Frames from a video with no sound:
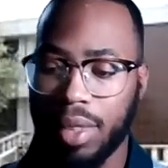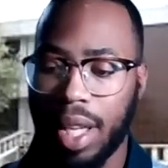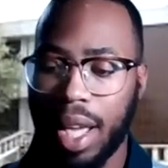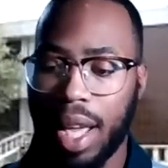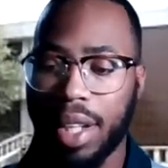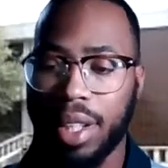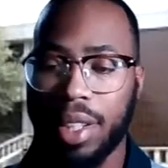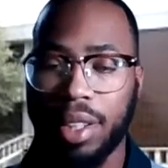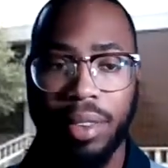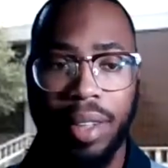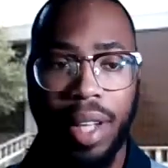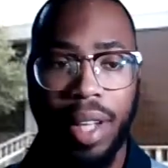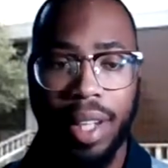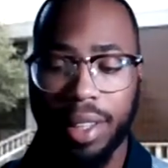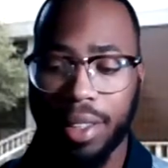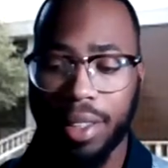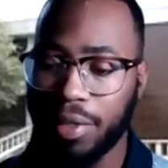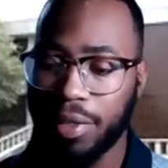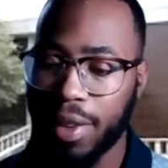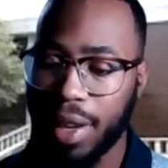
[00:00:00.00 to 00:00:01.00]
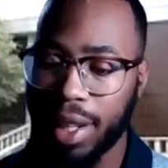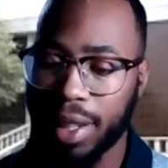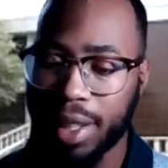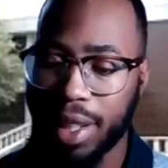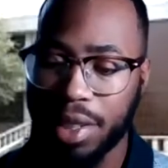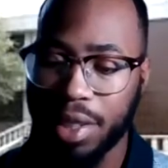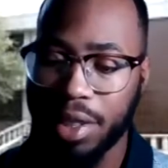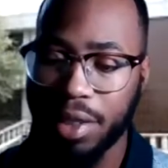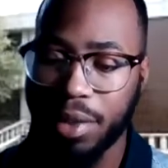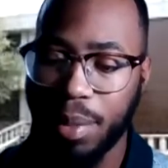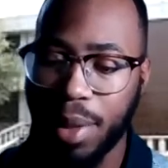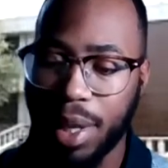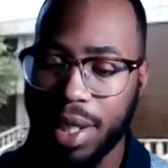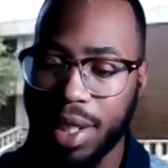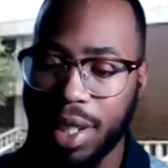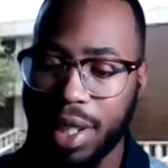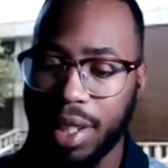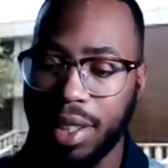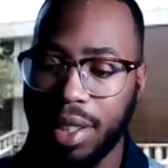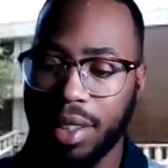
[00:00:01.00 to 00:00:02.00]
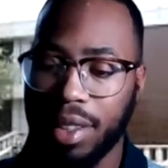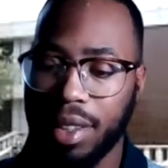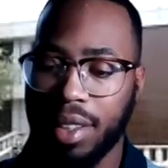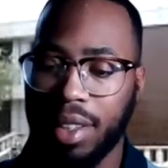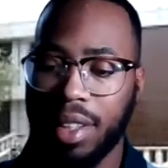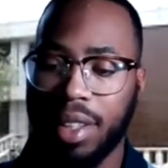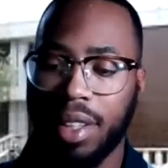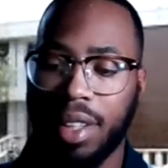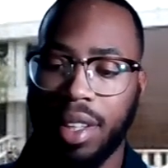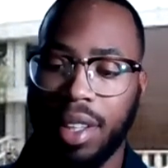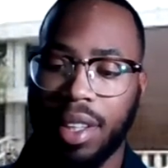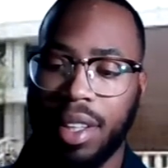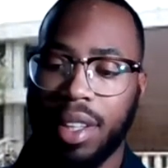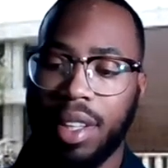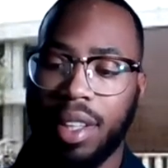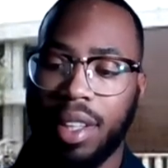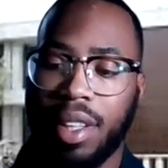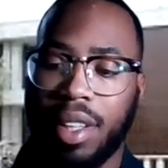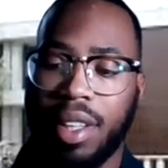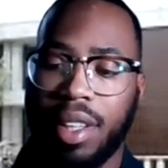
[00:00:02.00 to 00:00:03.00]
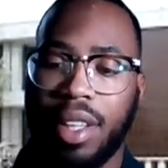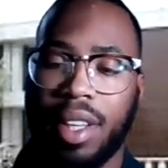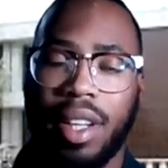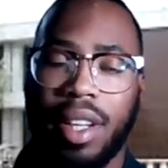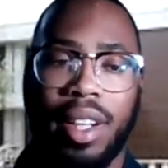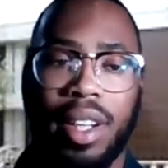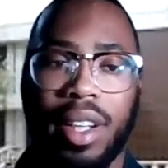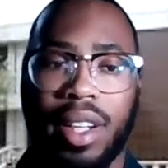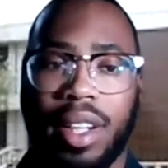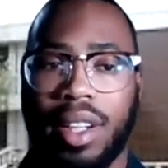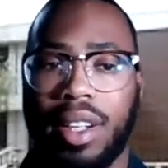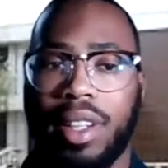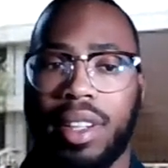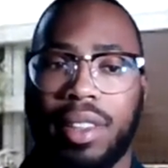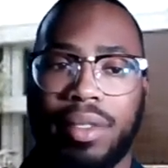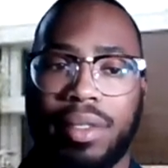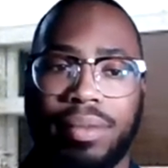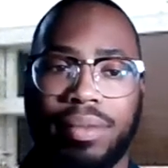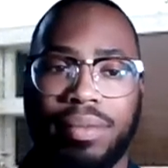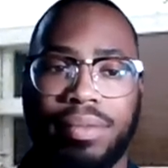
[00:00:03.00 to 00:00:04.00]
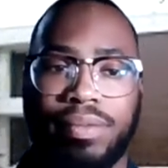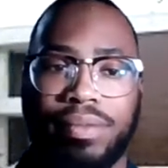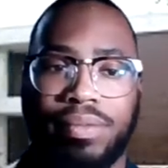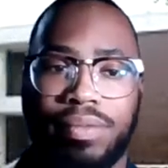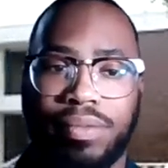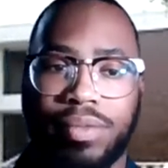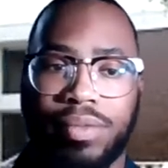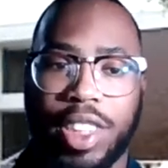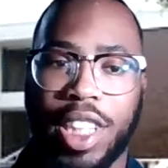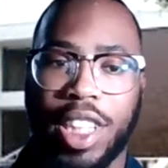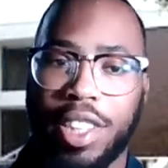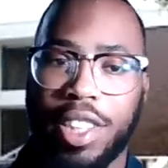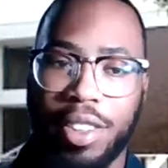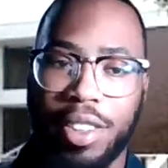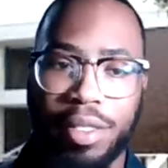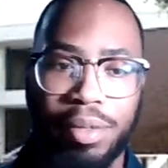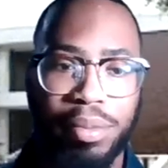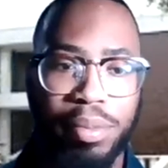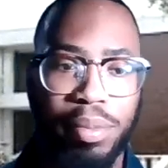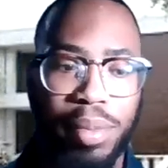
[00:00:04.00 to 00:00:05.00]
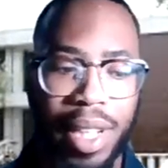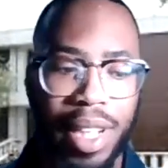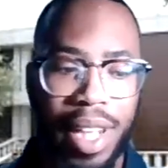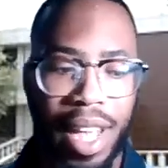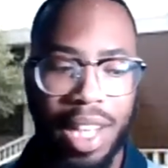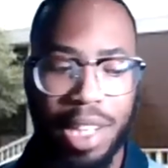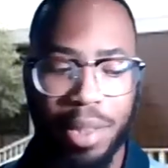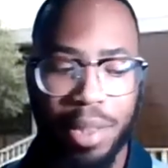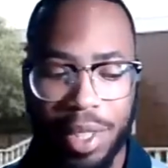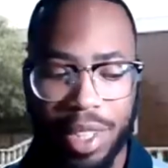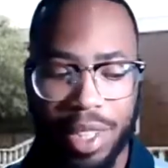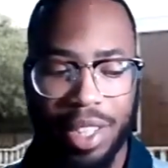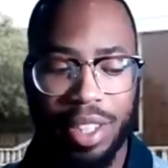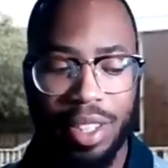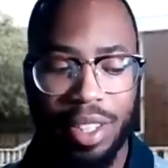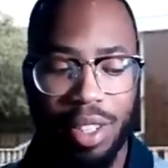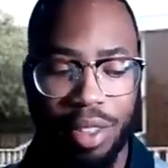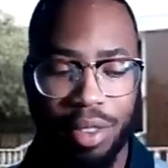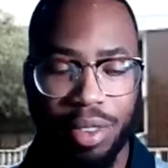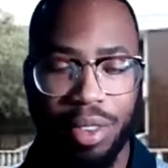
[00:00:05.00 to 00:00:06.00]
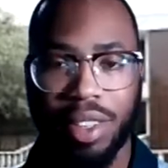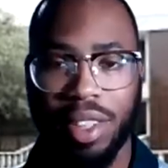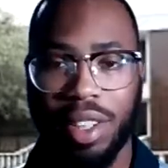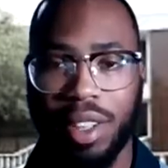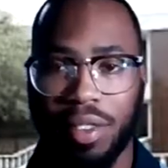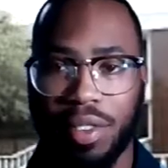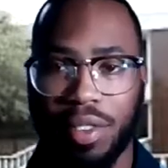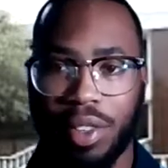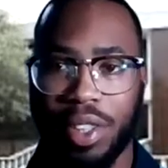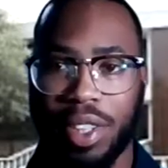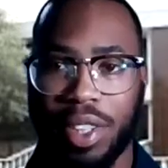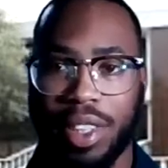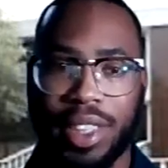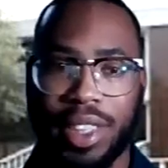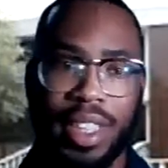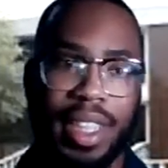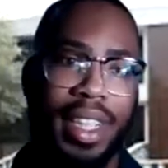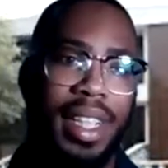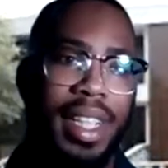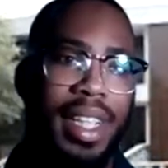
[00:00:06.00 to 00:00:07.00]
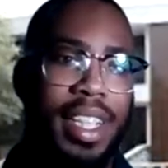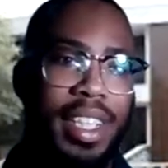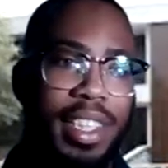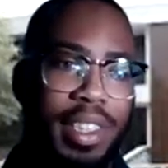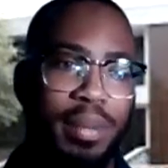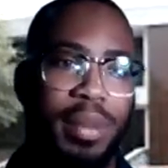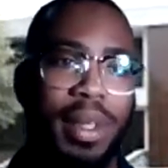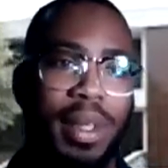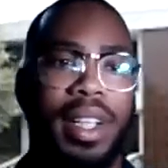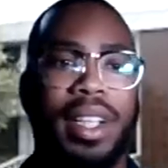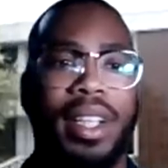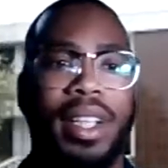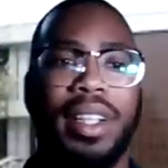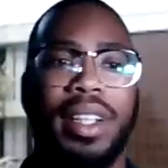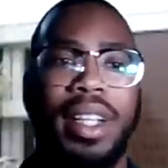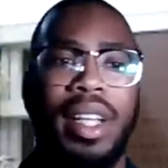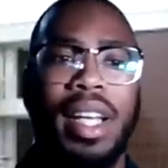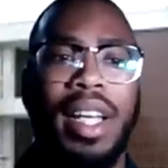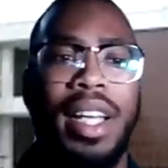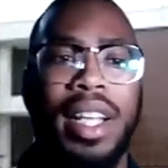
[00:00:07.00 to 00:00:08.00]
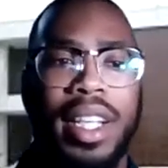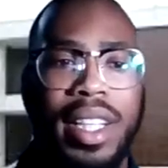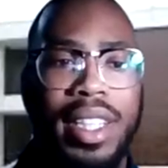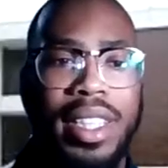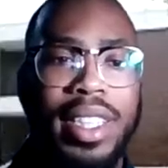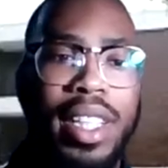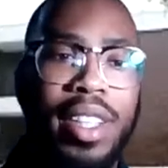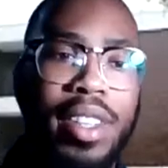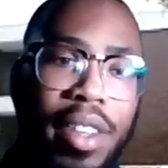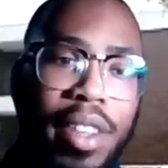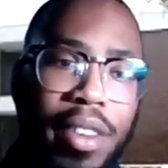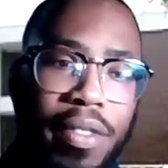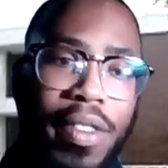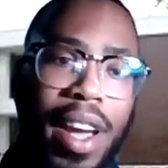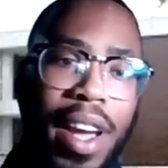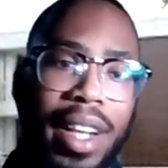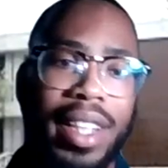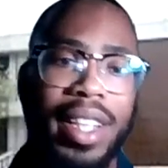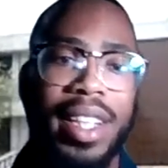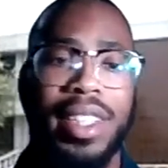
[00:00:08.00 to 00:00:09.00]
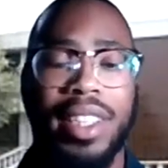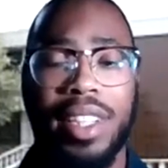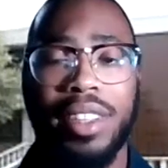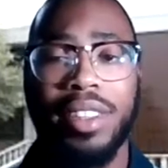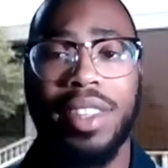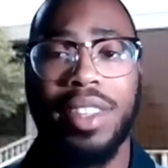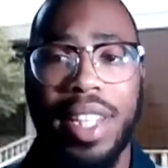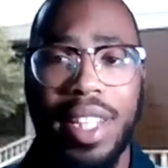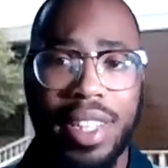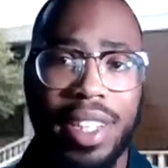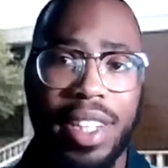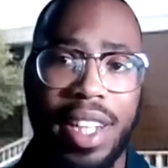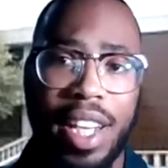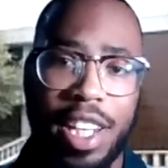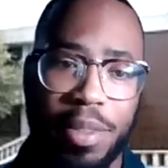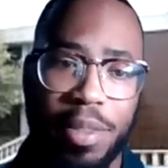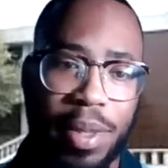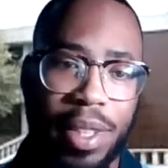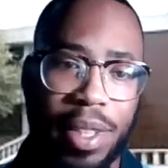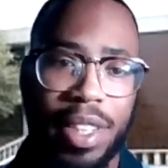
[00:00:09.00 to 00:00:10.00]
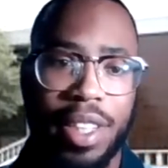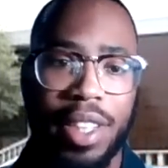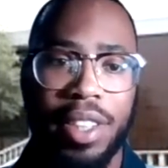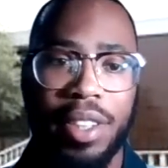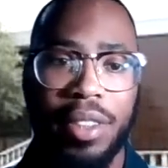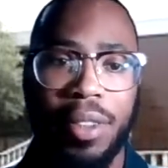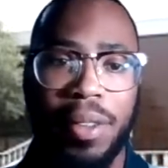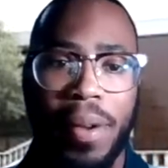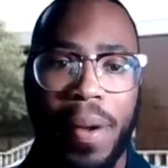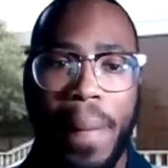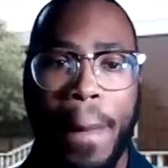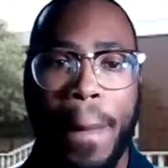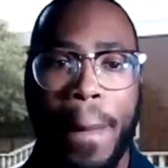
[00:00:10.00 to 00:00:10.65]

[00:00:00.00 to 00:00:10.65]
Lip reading: I do like the fact that you mentioned uh Southern being an HBCU. Of course, it is. But considering the fact that Southern is an HBCU,